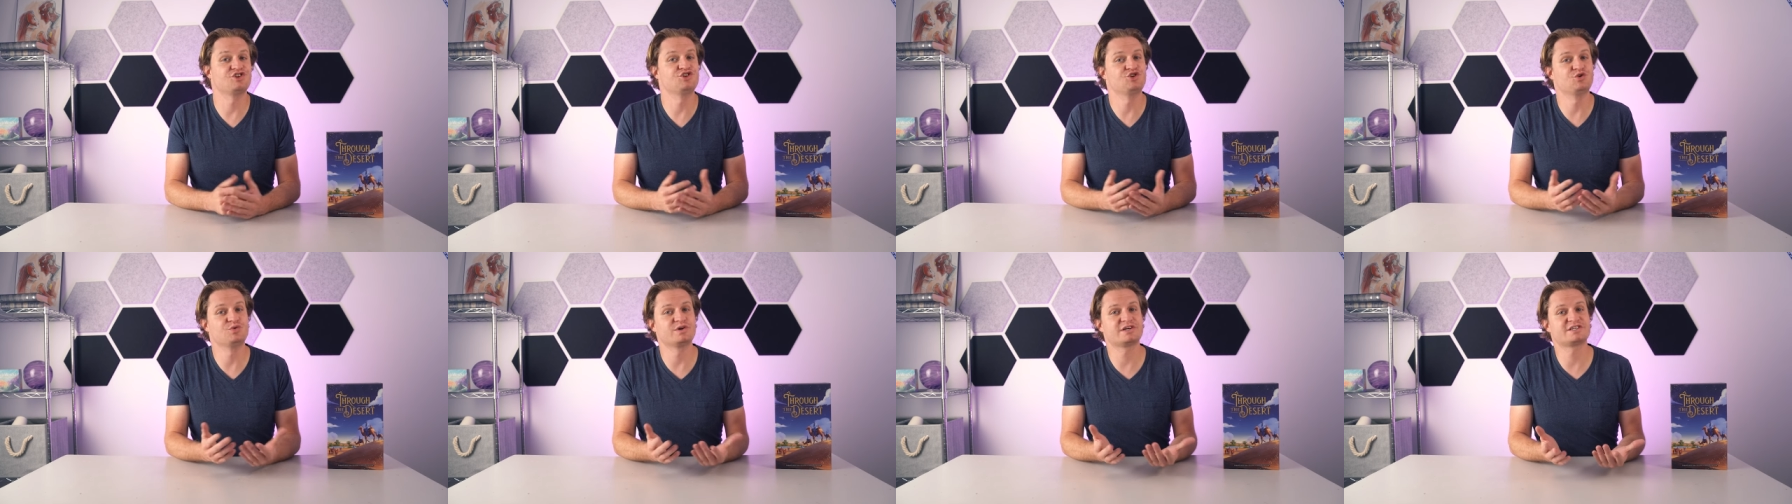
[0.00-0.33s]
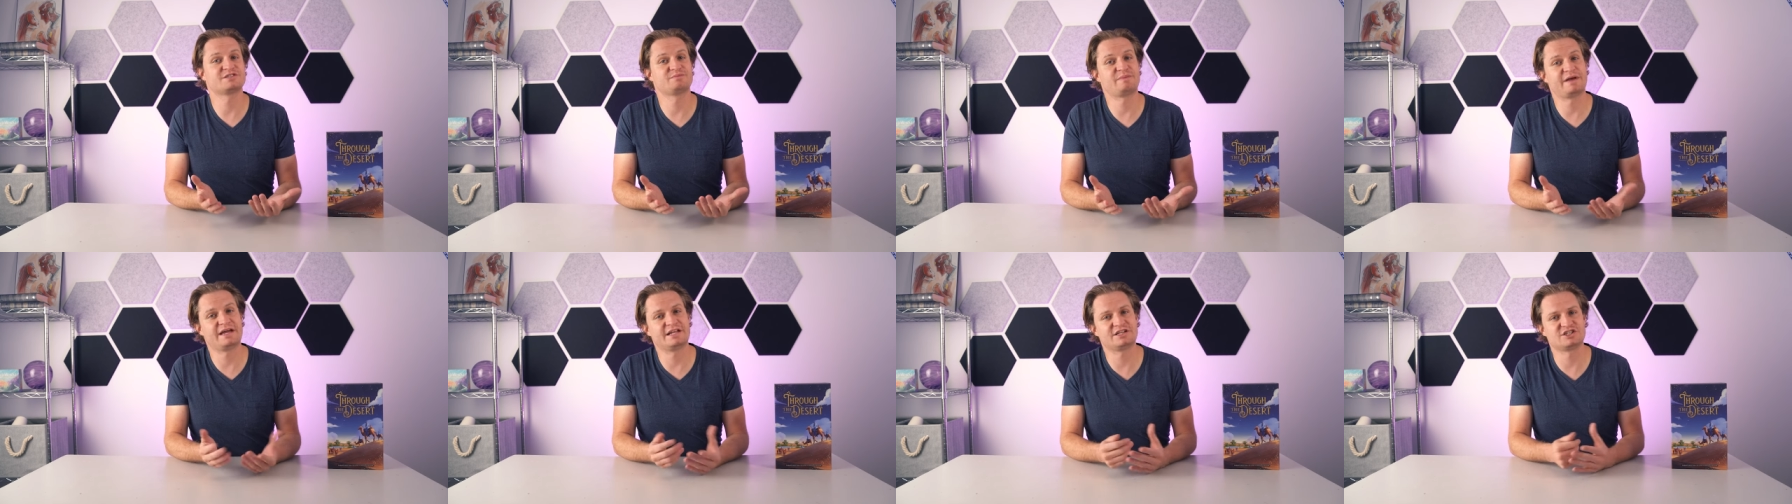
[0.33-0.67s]
new
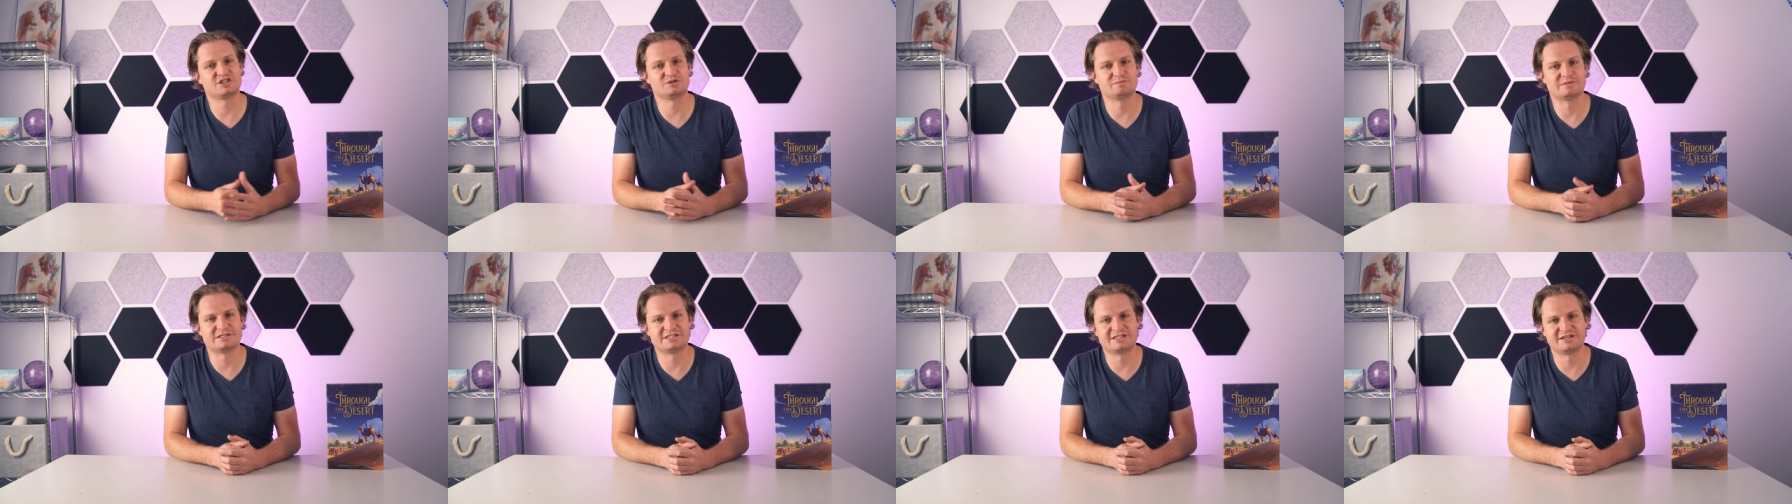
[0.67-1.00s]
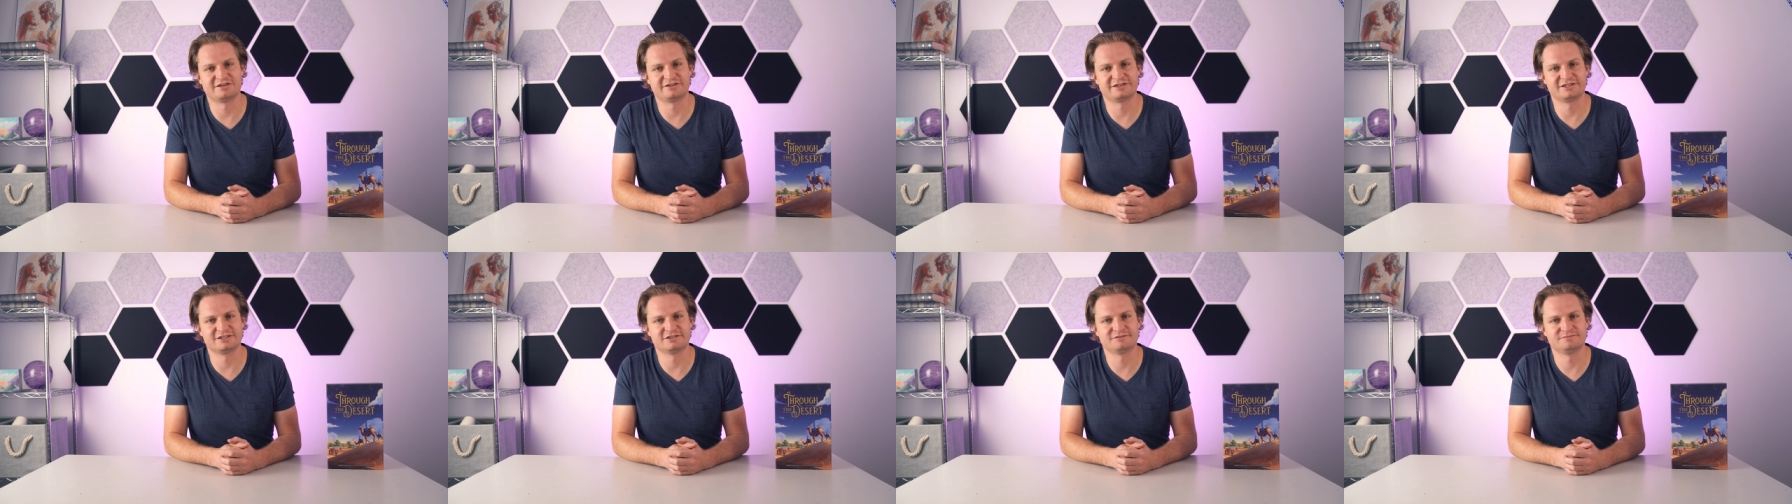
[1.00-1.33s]
expansion
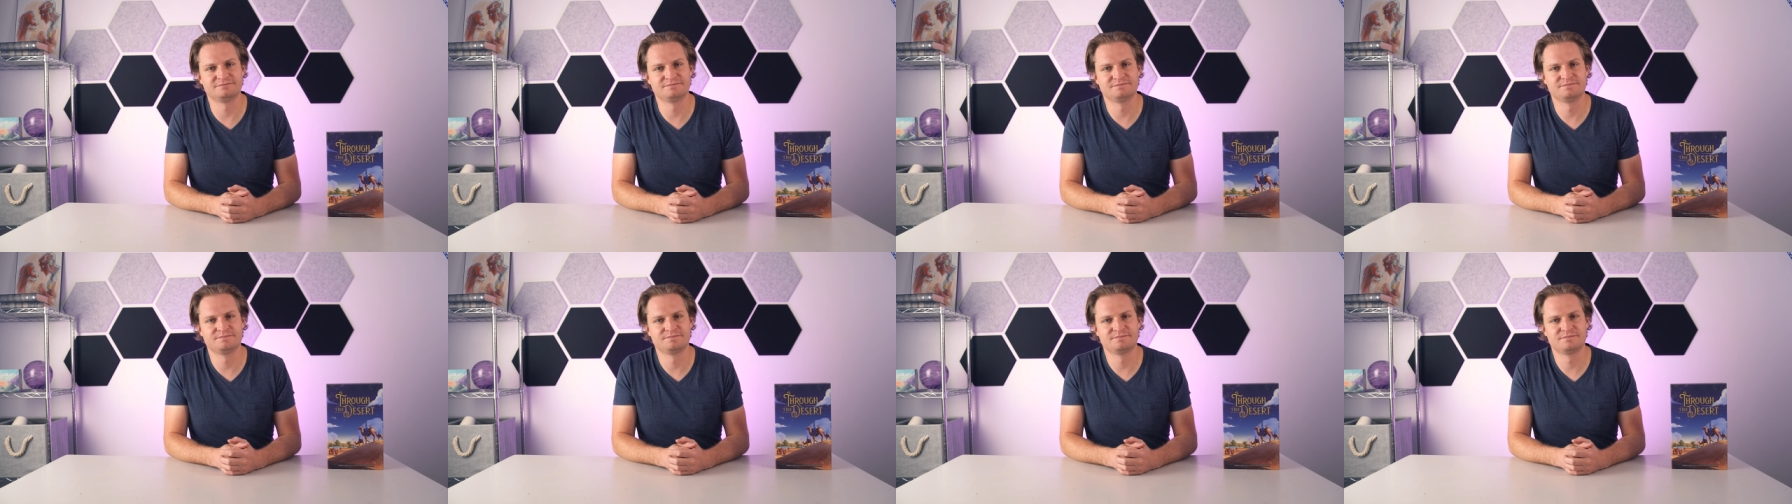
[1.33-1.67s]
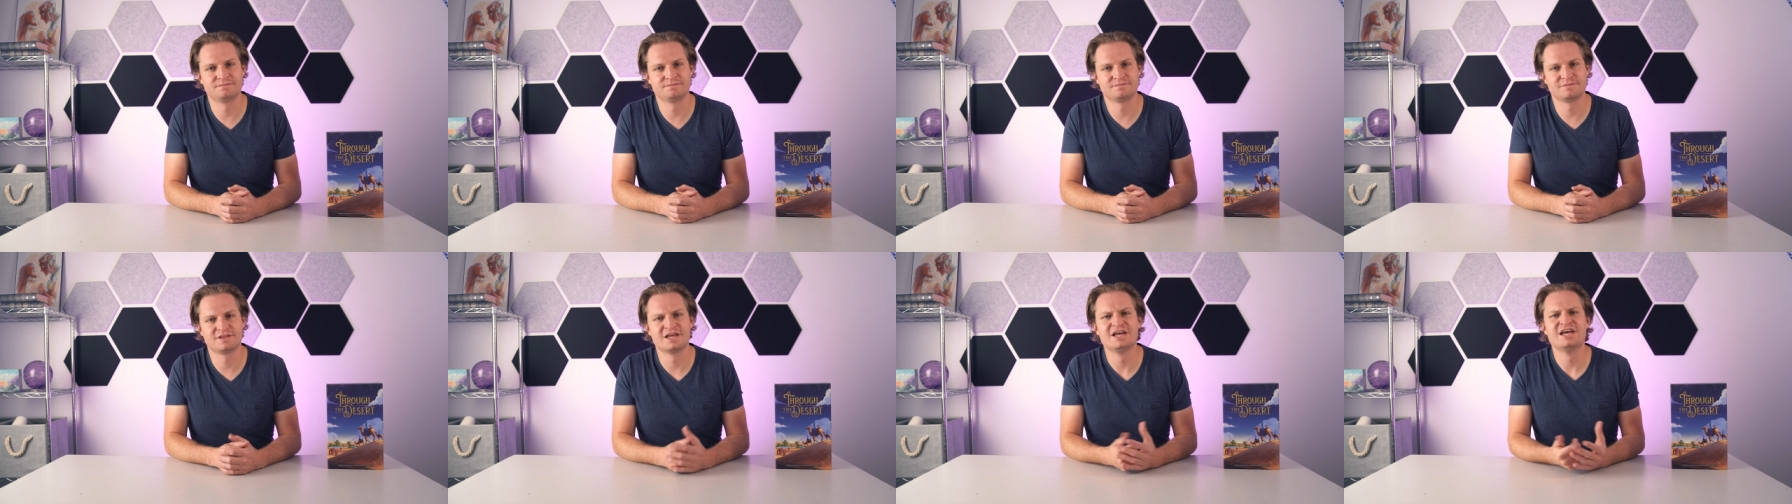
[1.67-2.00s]
material.
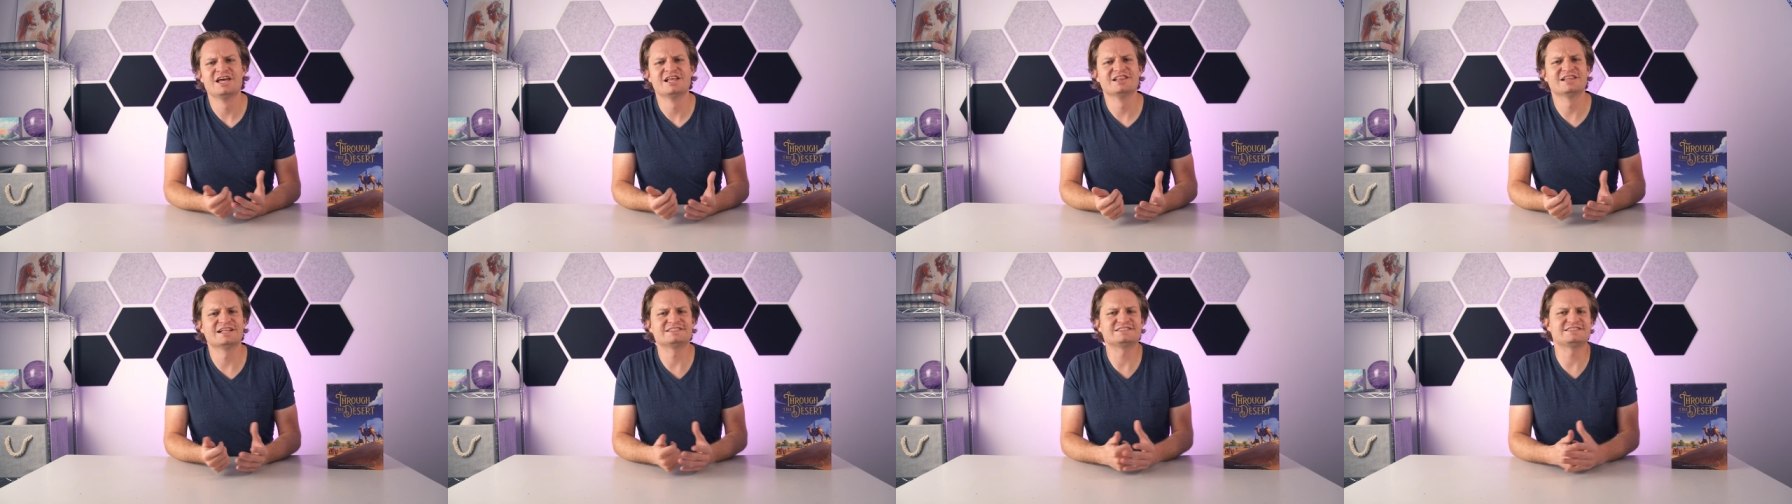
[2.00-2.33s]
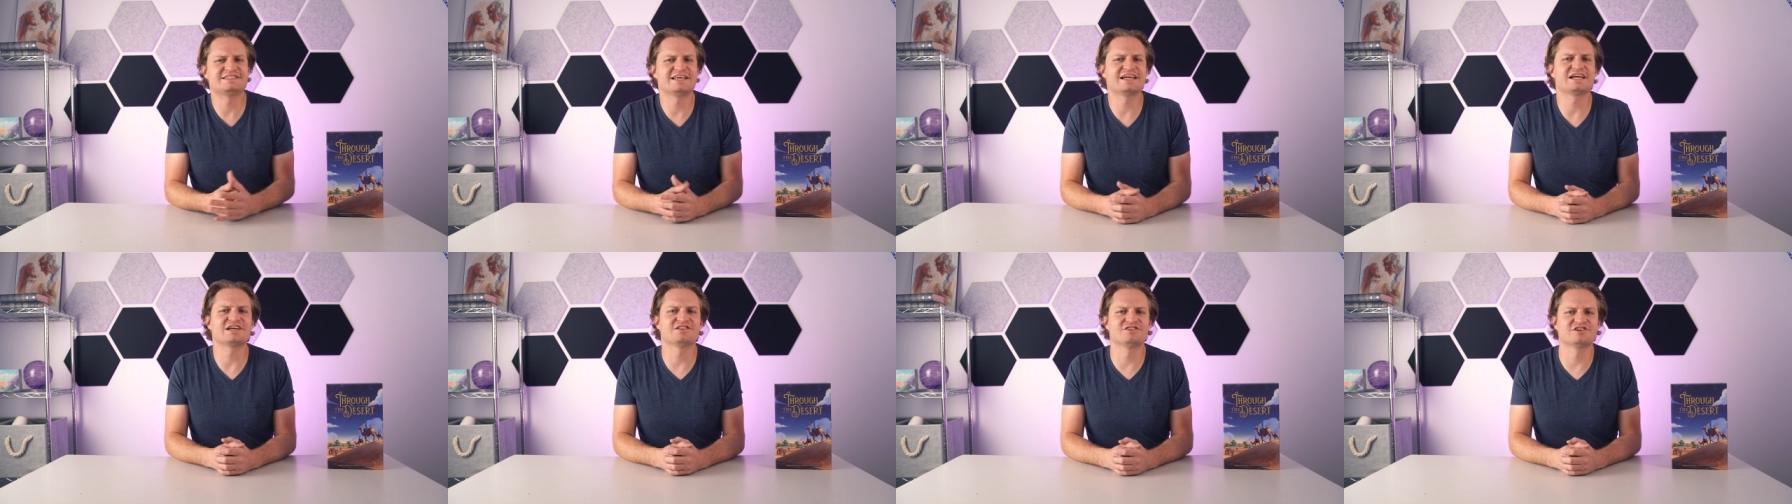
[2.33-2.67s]
Let's
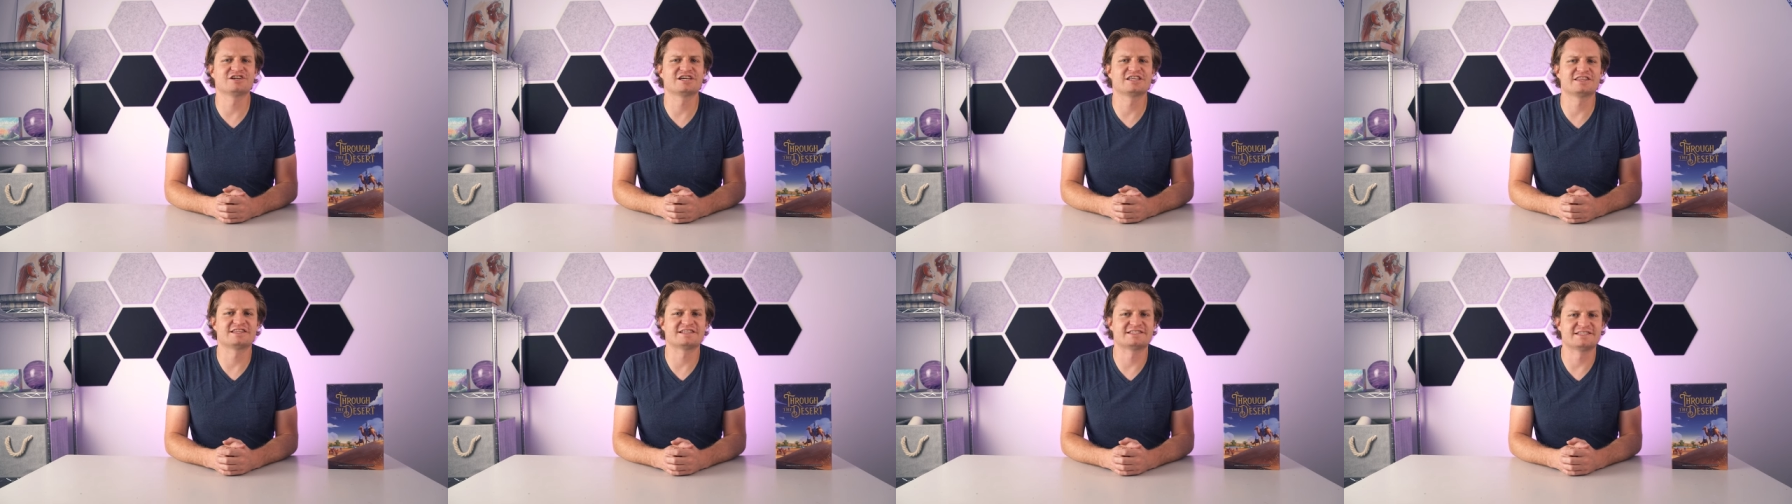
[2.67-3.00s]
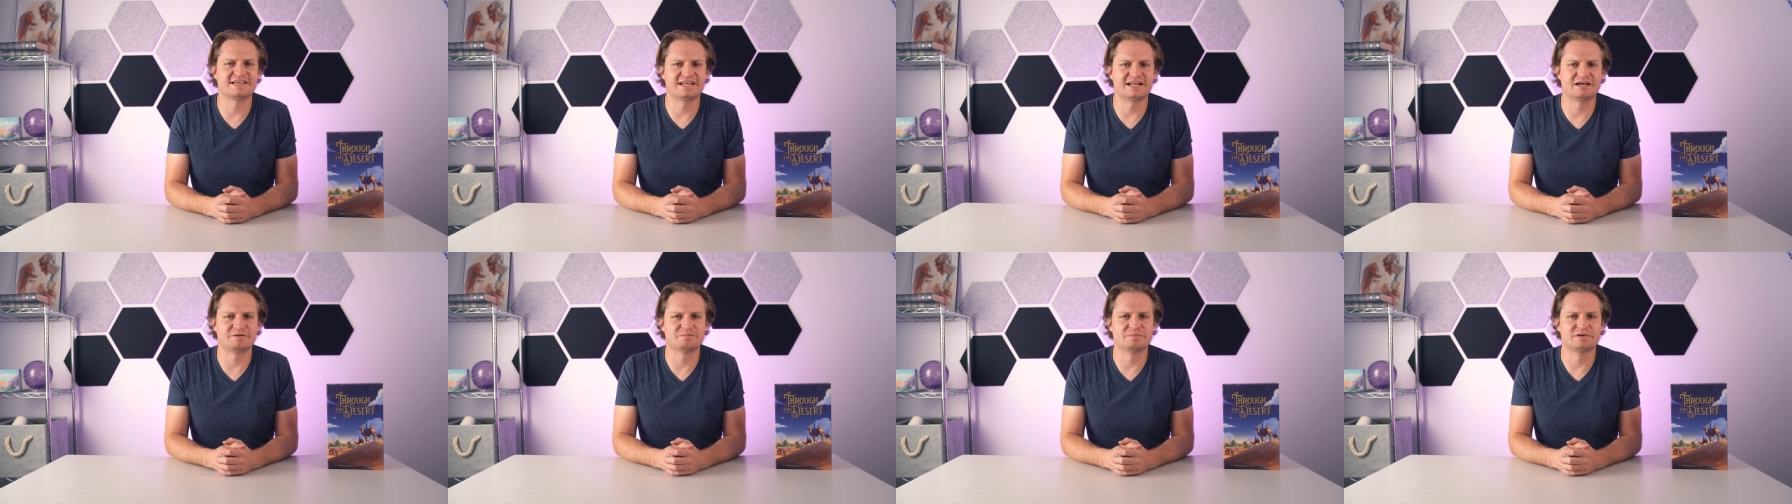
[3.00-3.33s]
take a look at the
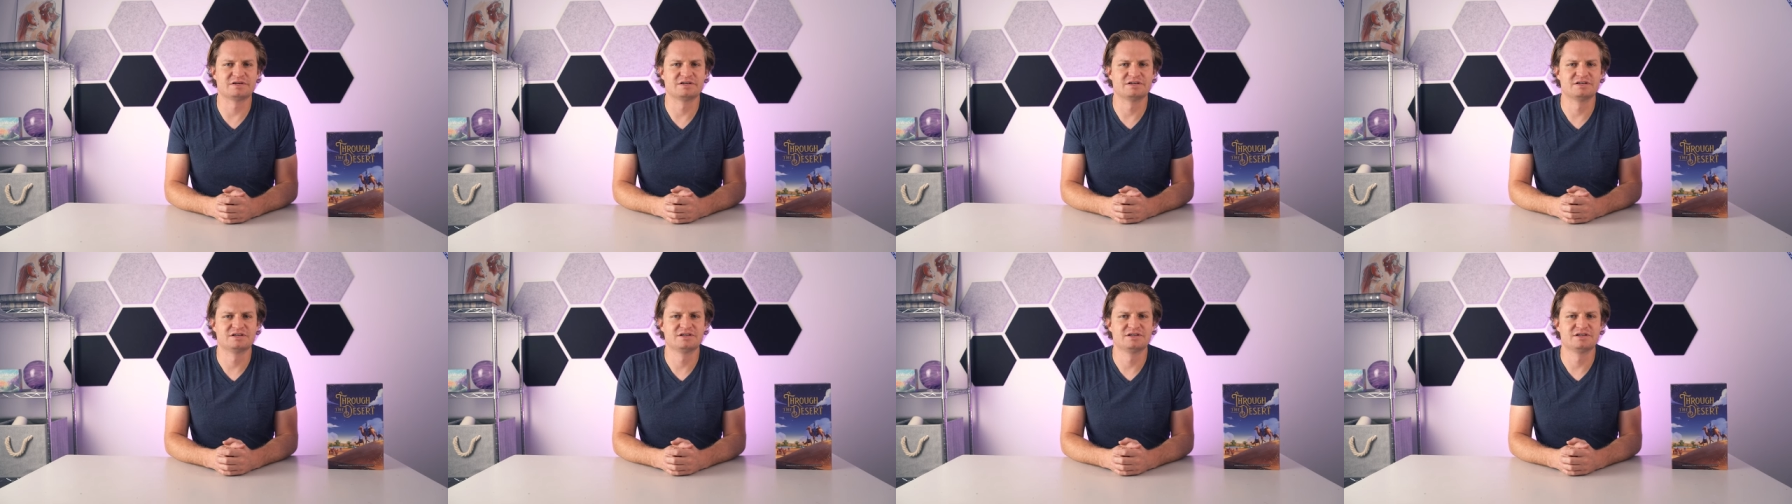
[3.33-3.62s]
setup.